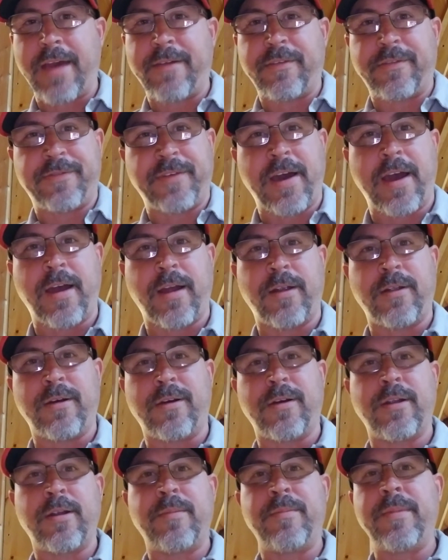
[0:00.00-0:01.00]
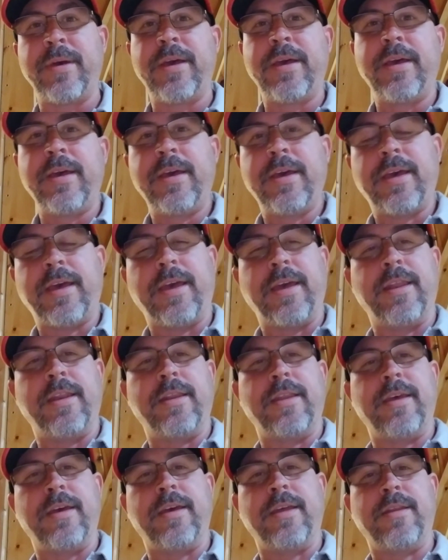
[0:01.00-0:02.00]
a firearm,
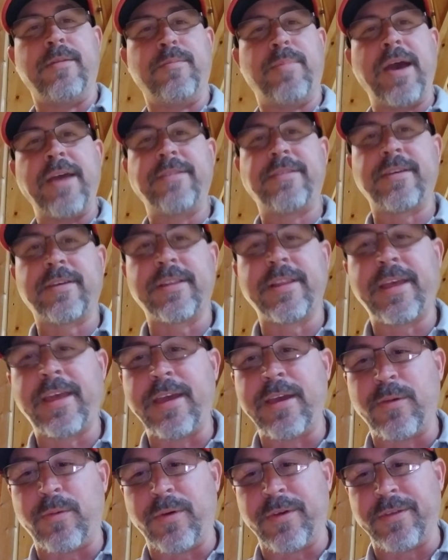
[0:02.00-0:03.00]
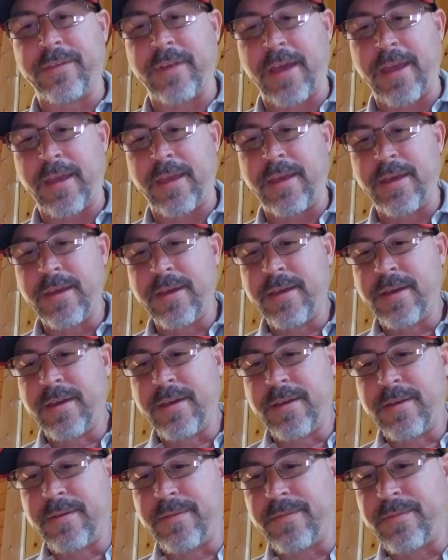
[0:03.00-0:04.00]
and basically it was a
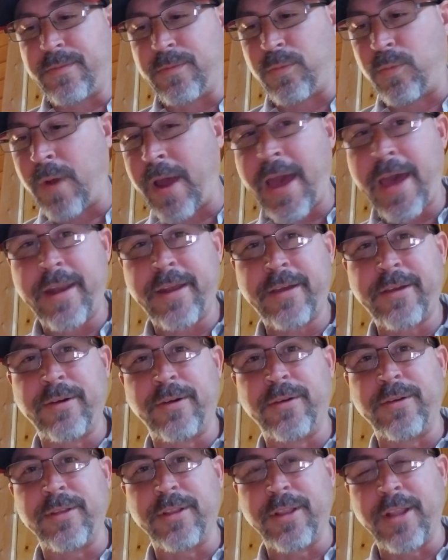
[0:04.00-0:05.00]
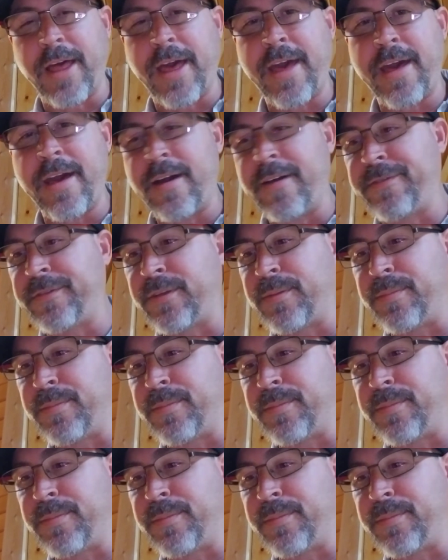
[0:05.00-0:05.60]
radical left,